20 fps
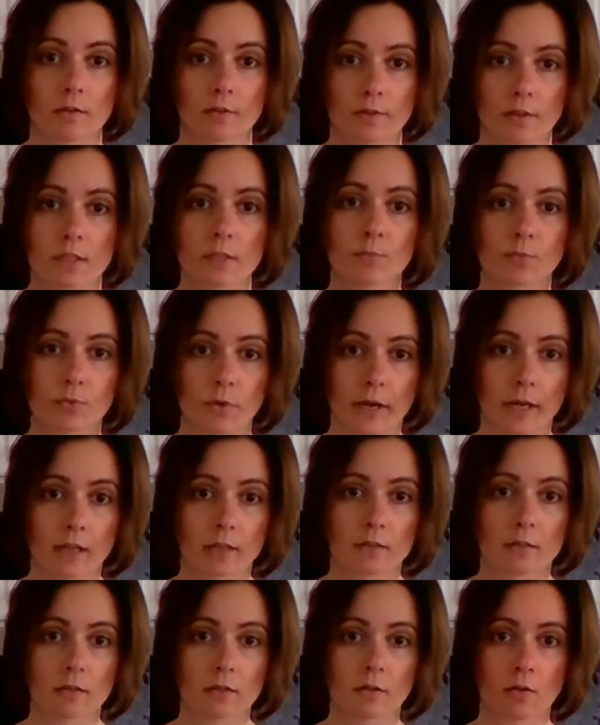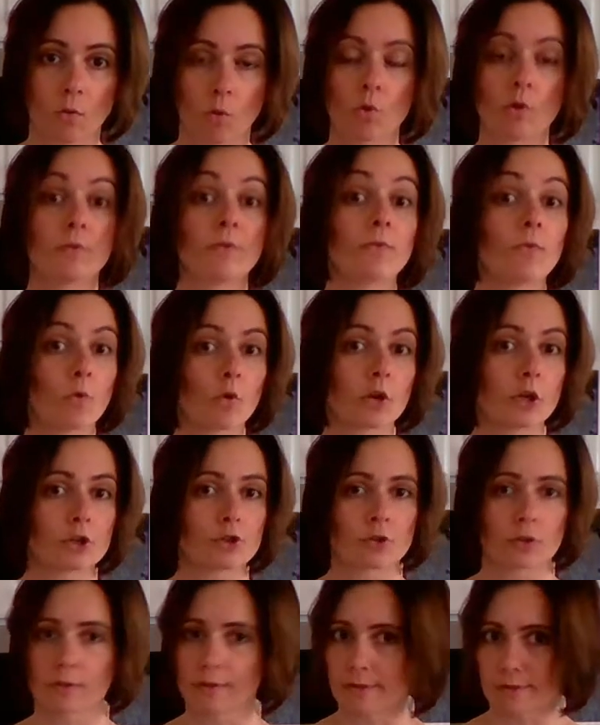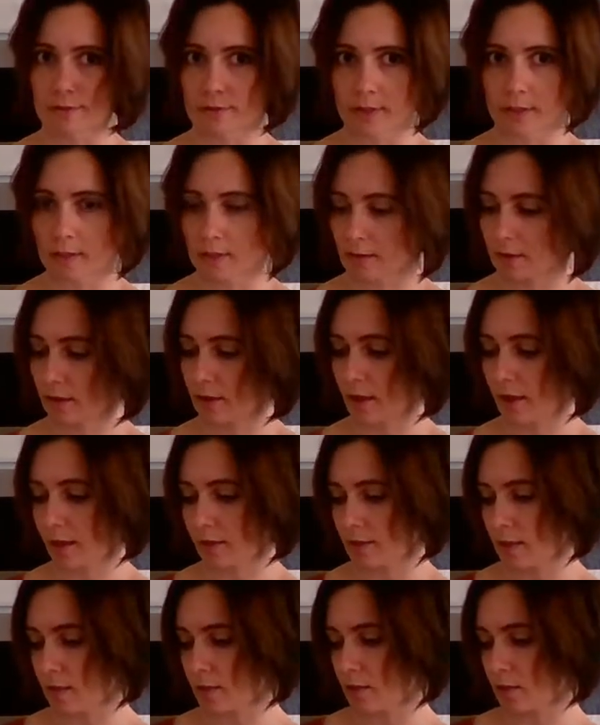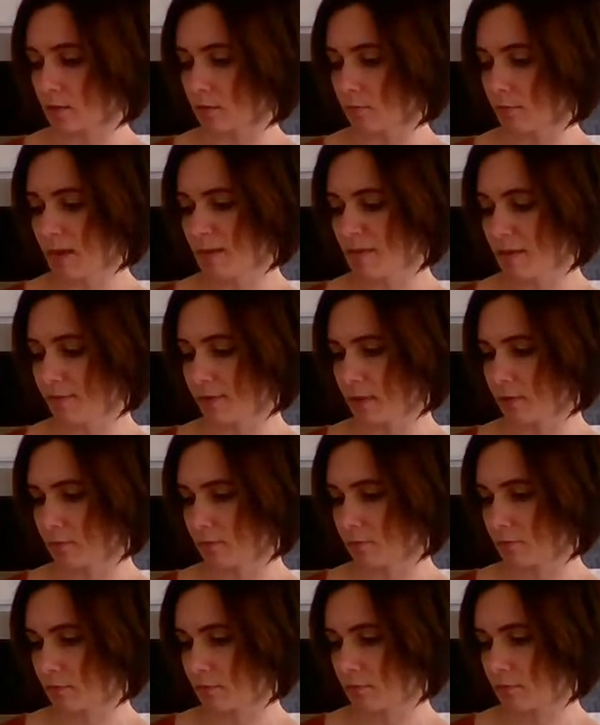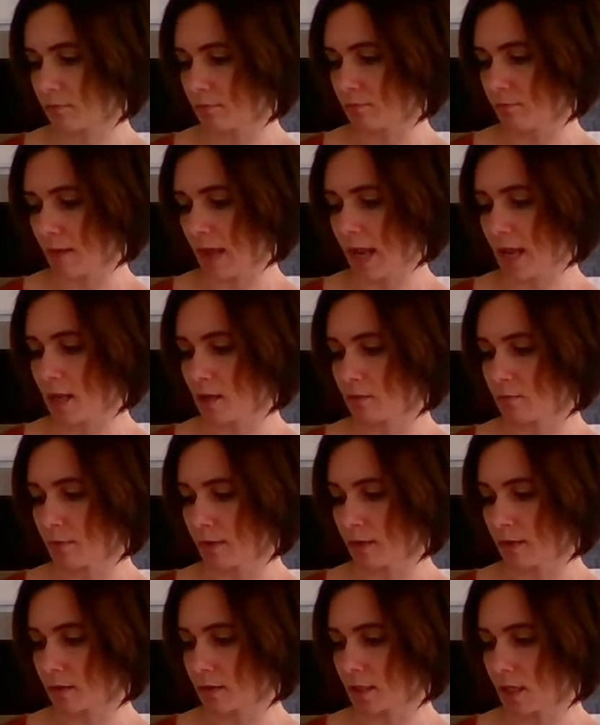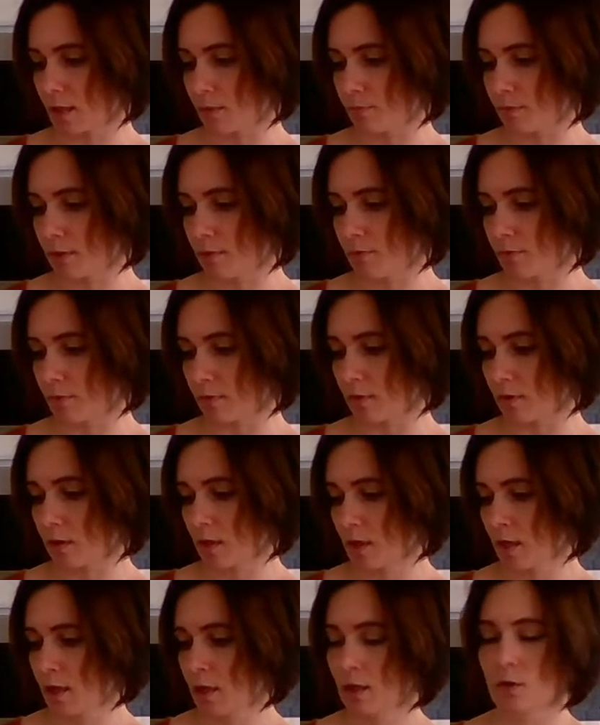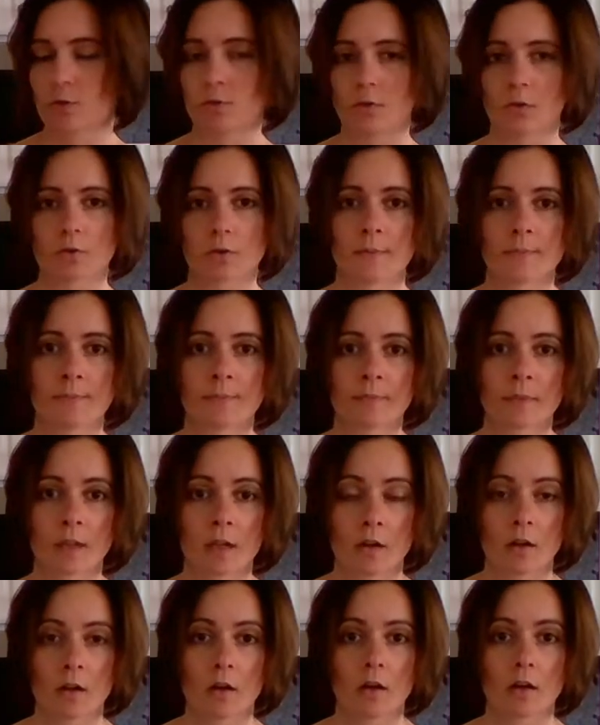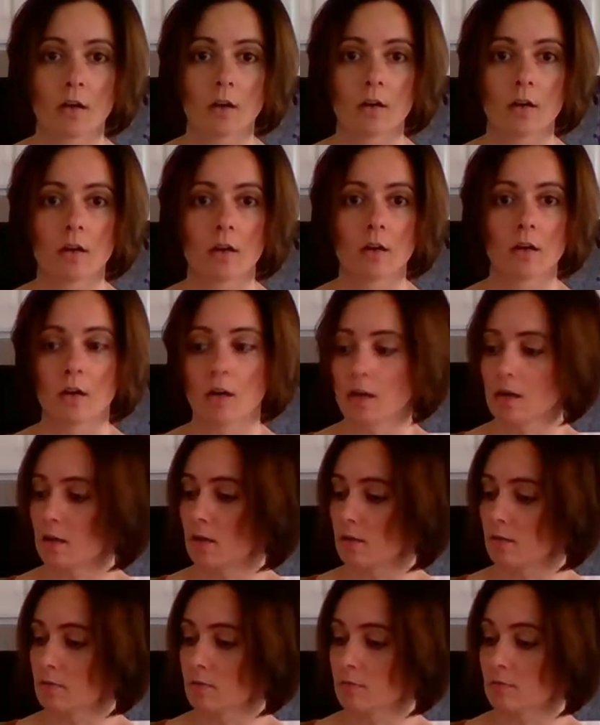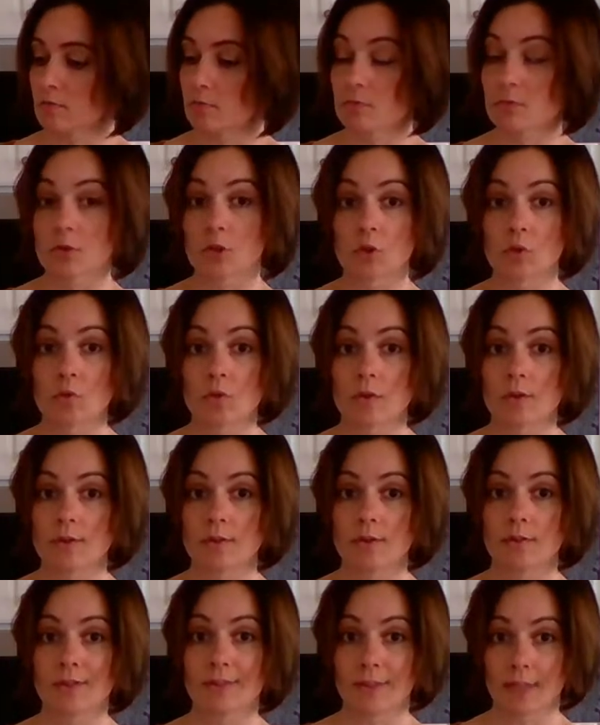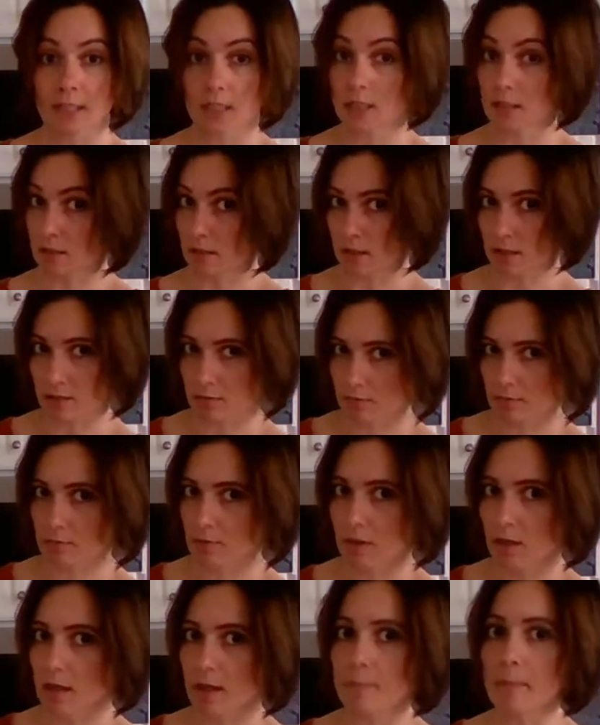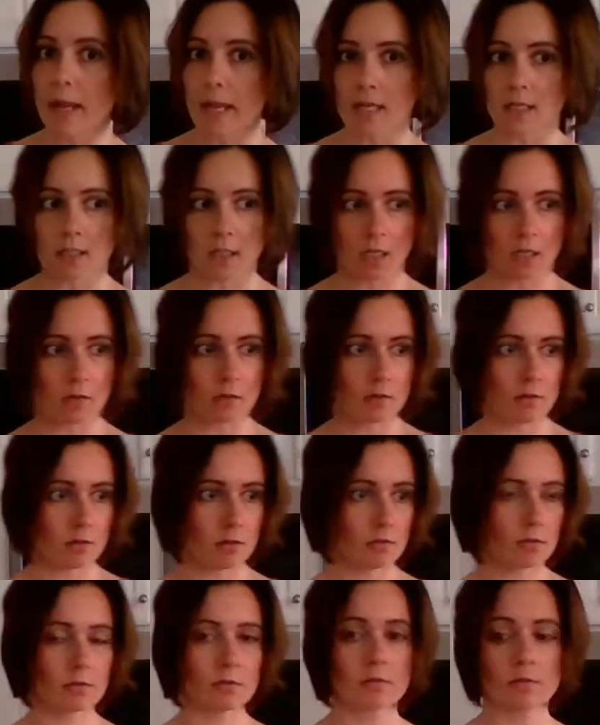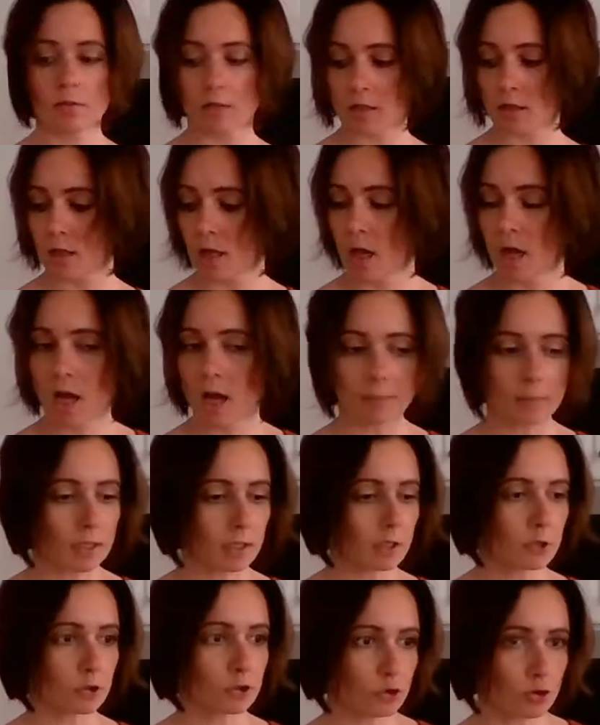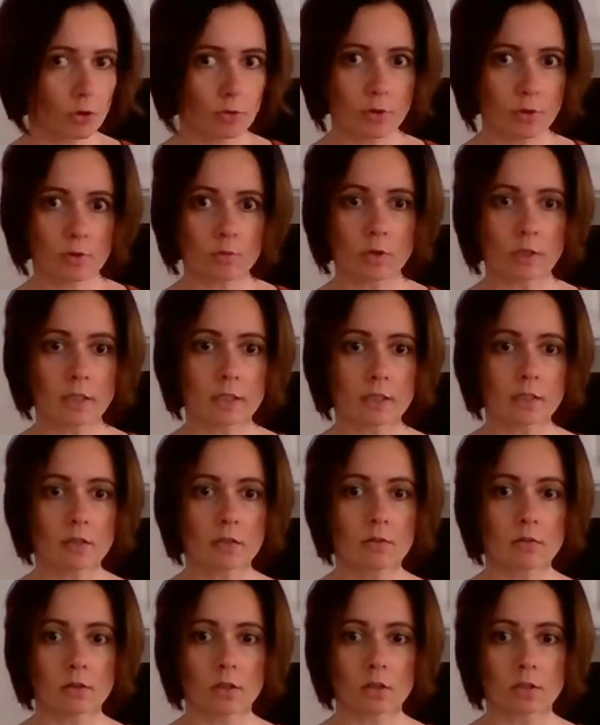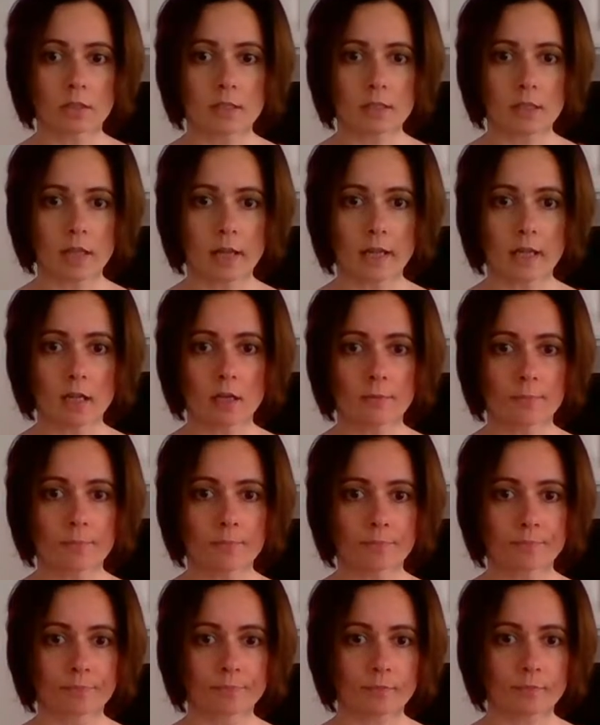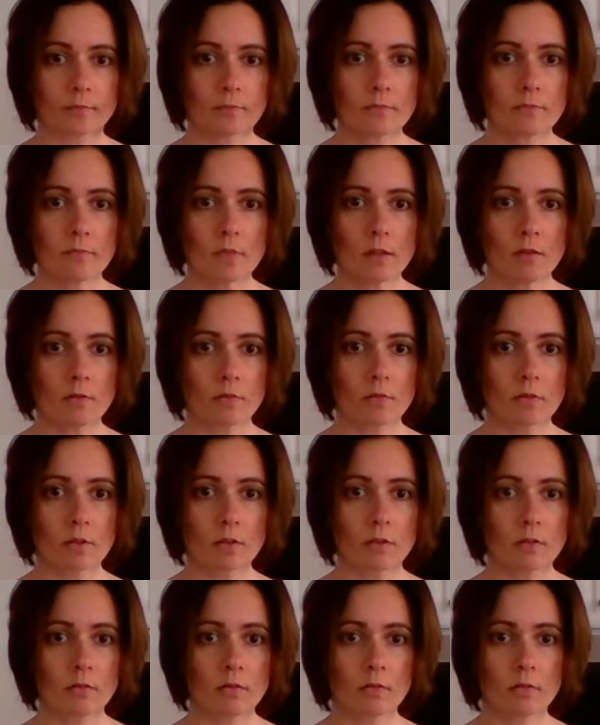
this brand or Forager, they're like identical, maybe even made by the same people, who knows? So this is like amazing. I'm going to show you what it looks like on the